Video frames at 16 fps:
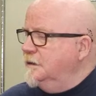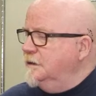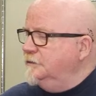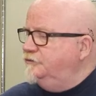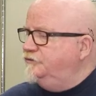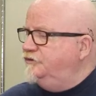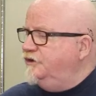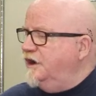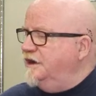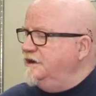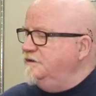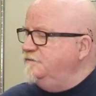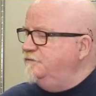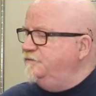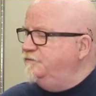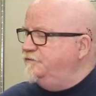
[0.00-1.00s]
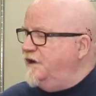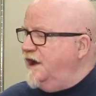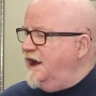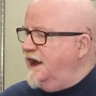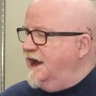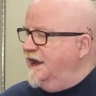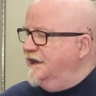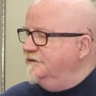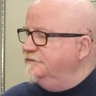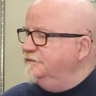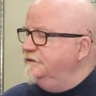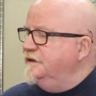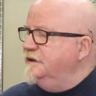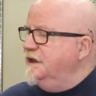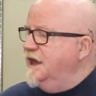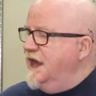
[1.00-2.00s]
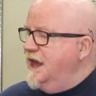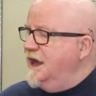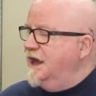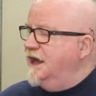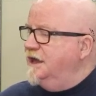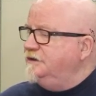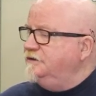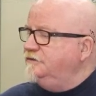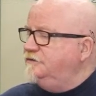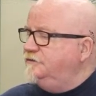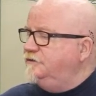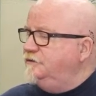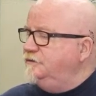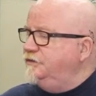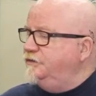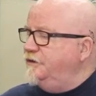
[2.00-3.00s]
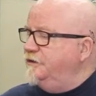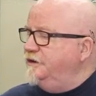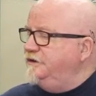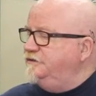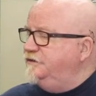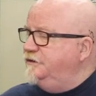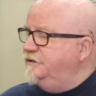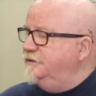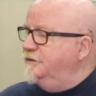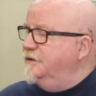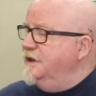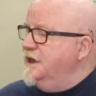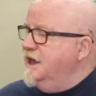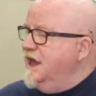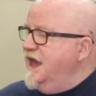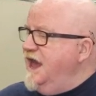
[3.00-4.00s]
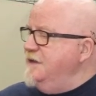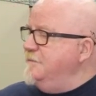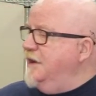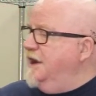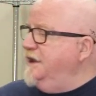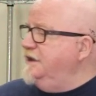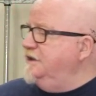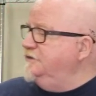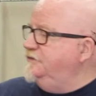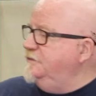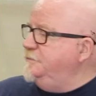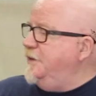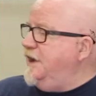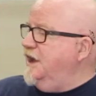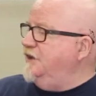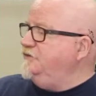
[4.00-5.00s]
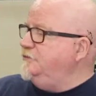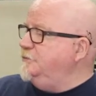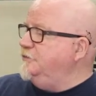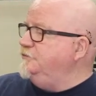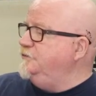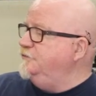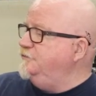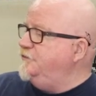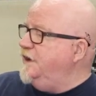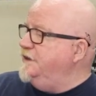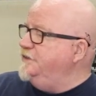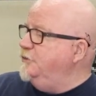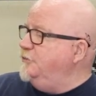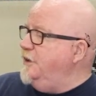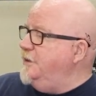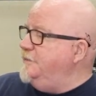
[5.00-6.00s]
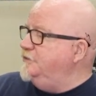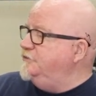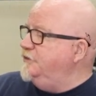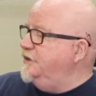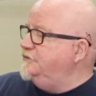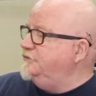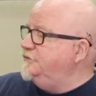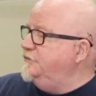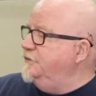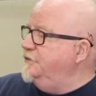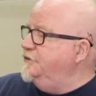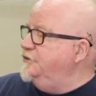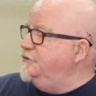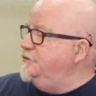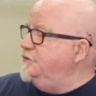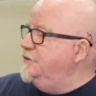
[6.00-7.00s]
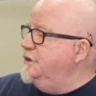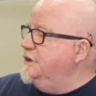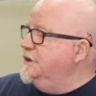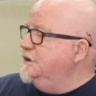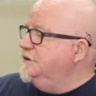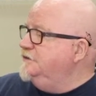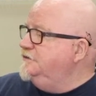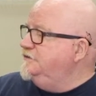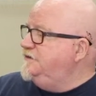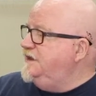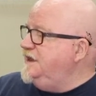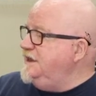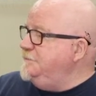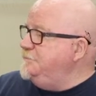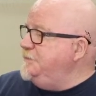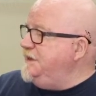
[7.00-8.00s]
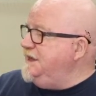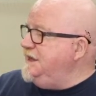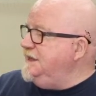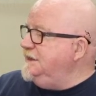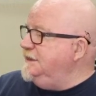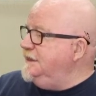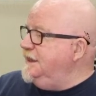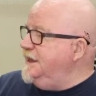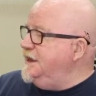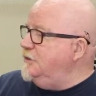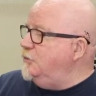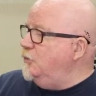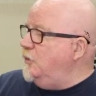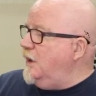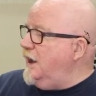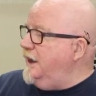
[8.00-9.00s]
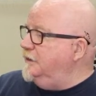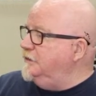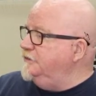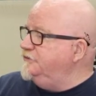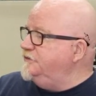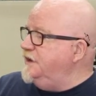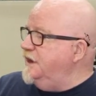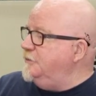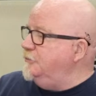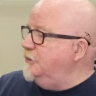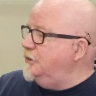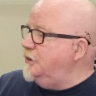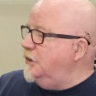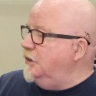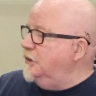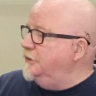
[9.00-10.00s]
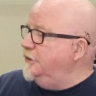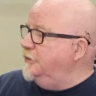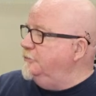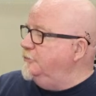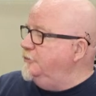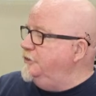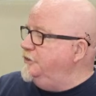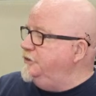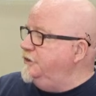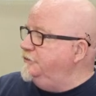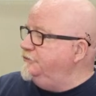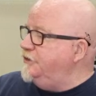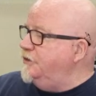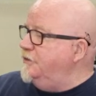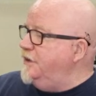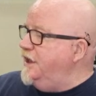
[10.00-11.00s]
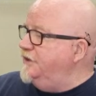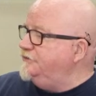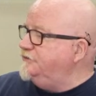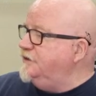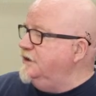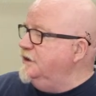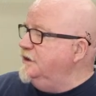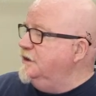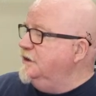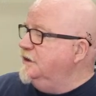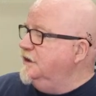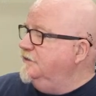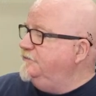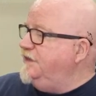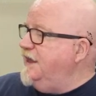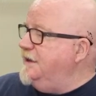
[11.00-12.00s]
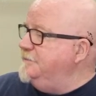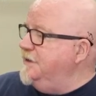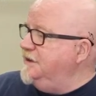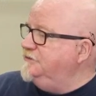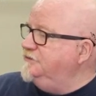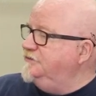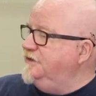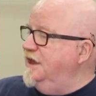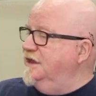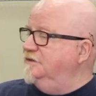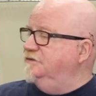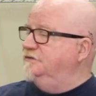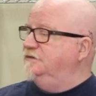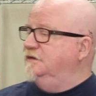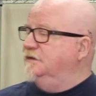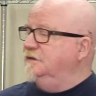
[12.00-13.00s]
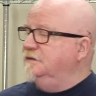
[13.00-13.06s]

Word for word: Johnny 5 at uh, 232. Hey, Mike, is it possible to find the web address for a new TP Link wireless network card on Windows OS if that makes sense?